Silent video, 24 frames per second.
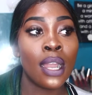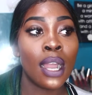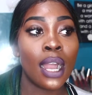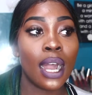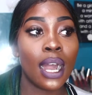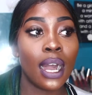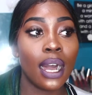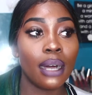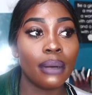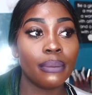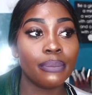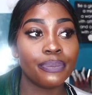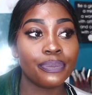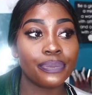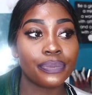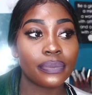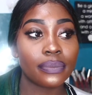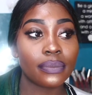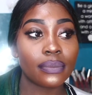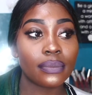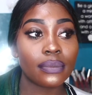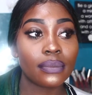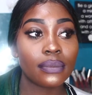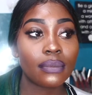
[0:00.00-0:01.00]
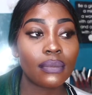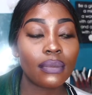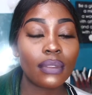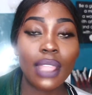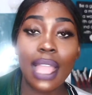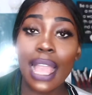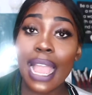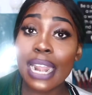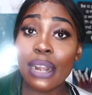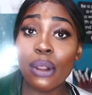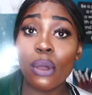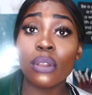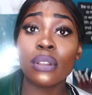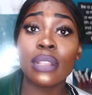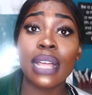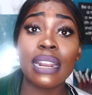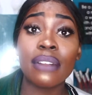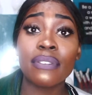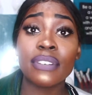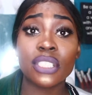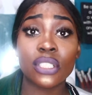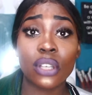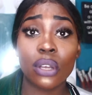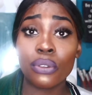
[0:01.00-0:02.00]
I know a lot
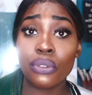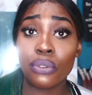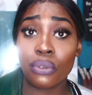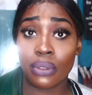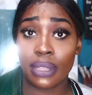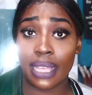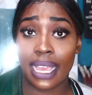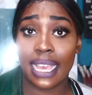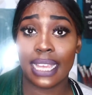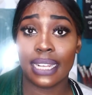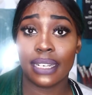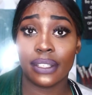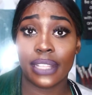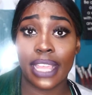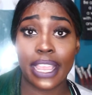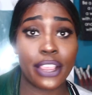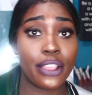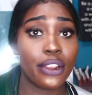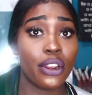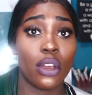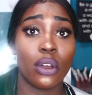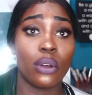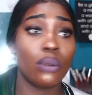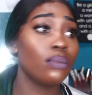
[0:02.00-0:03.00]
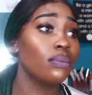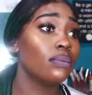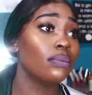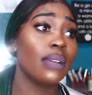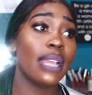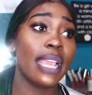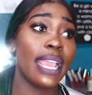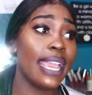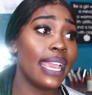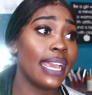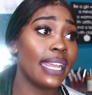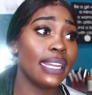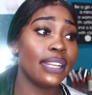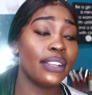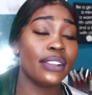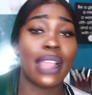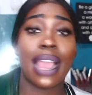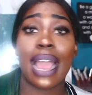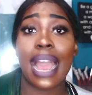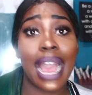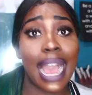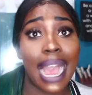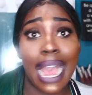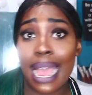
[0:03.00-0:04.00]
of us go through that, like, you know, and
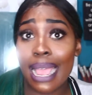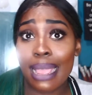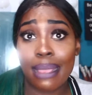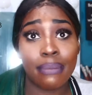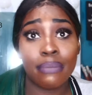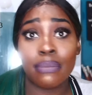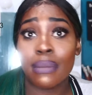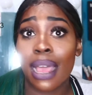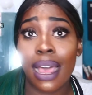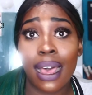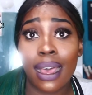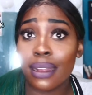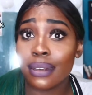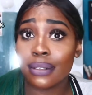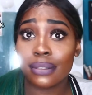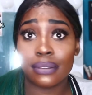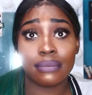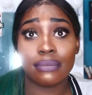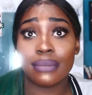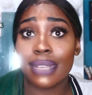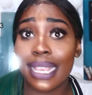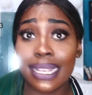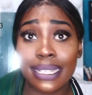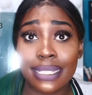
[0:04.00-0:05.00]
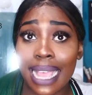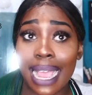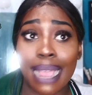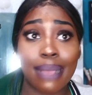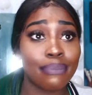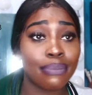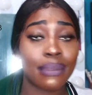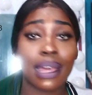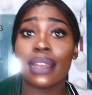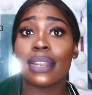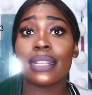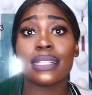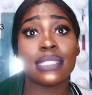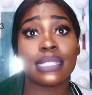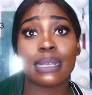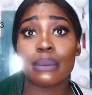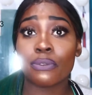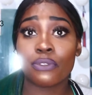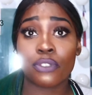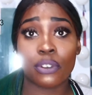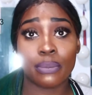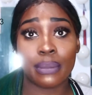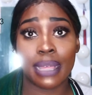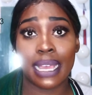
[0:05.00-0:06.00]
I'm not
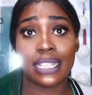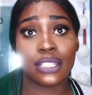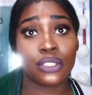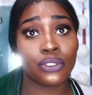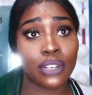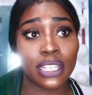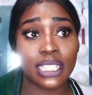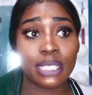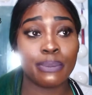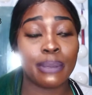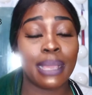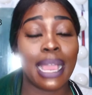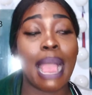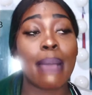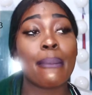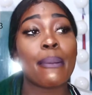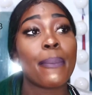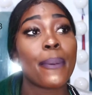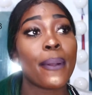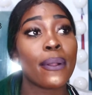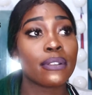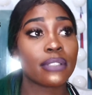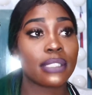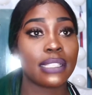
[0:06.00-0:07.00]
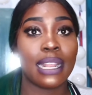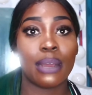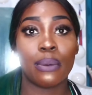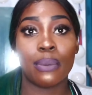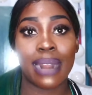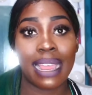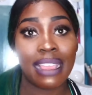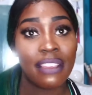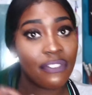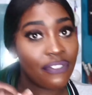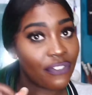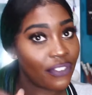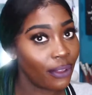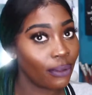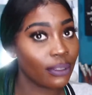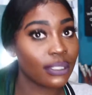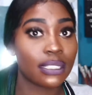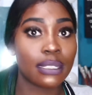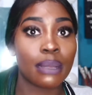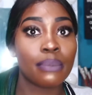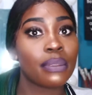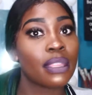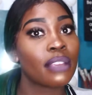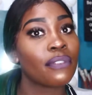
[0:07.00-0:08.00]
exempt from that. Trust me, I'm a person that when I feel
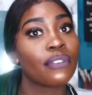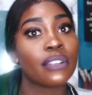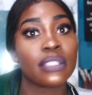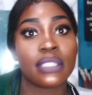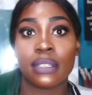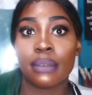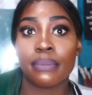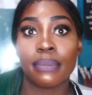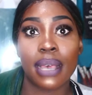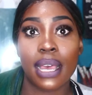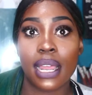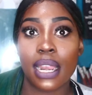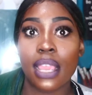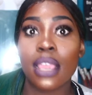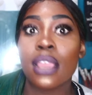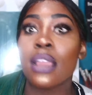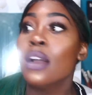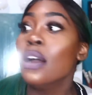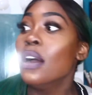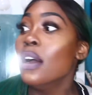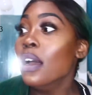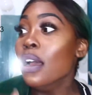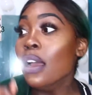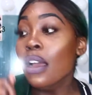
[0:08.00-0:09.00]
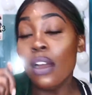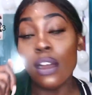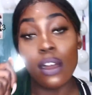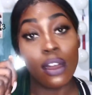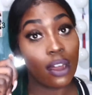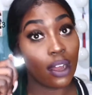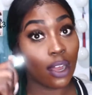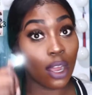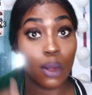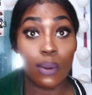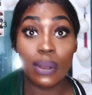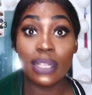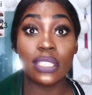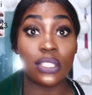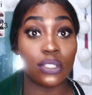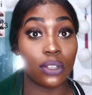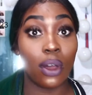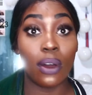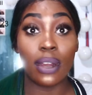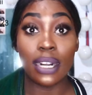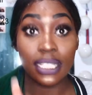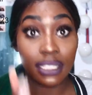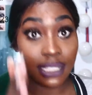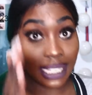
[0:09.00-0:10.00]
something for somebody, oh, it's
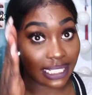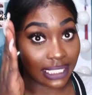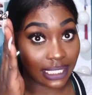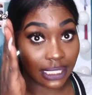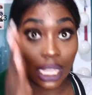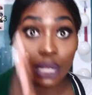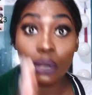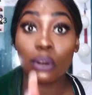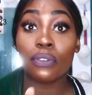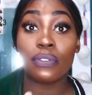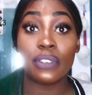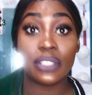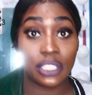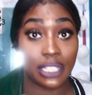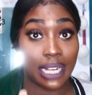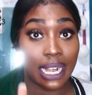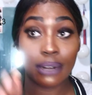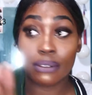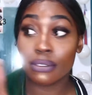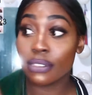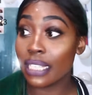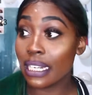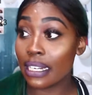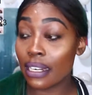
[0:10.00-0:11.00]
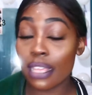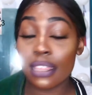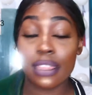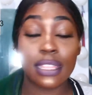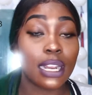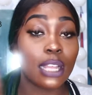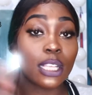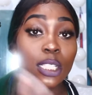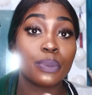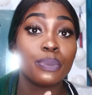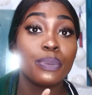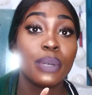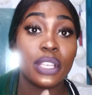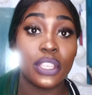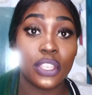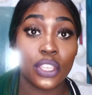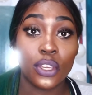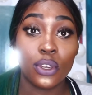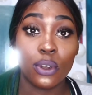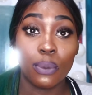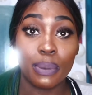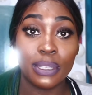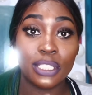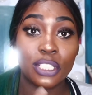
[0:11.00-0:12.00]
on. It's like tunnel vision. I don't see nothing else but
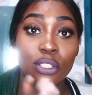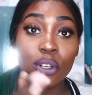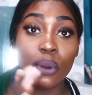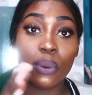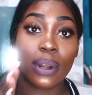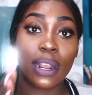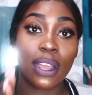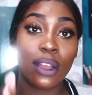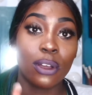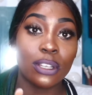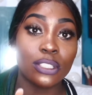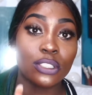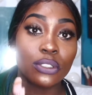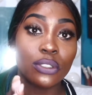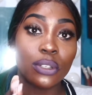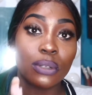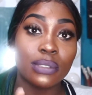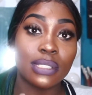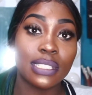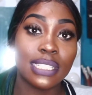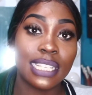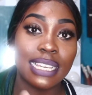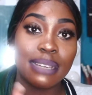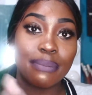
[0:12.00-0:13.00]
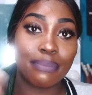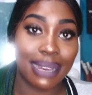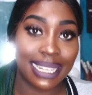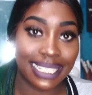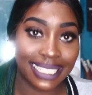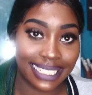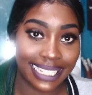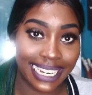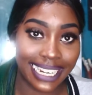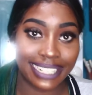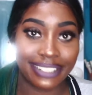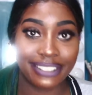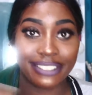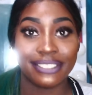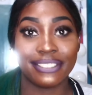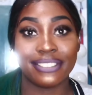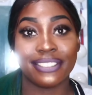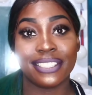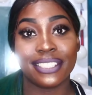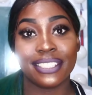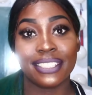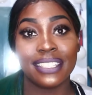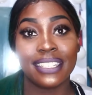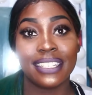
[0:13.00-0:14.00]
you. But you know what I also don't see? My
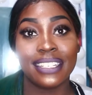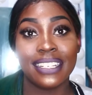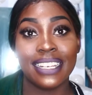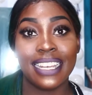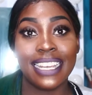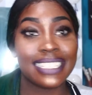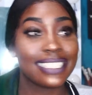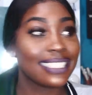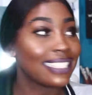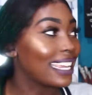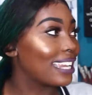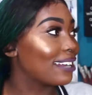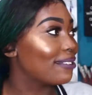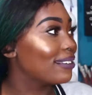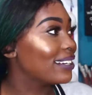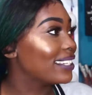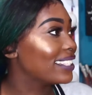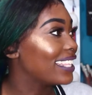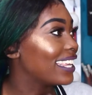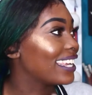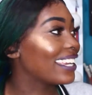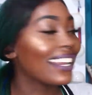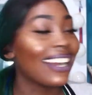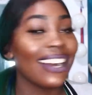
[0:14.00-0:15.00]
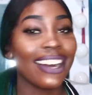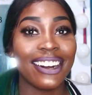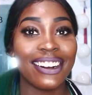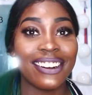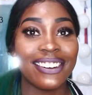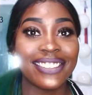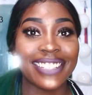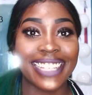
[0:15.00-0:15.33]
standards. It's like, where'd they go?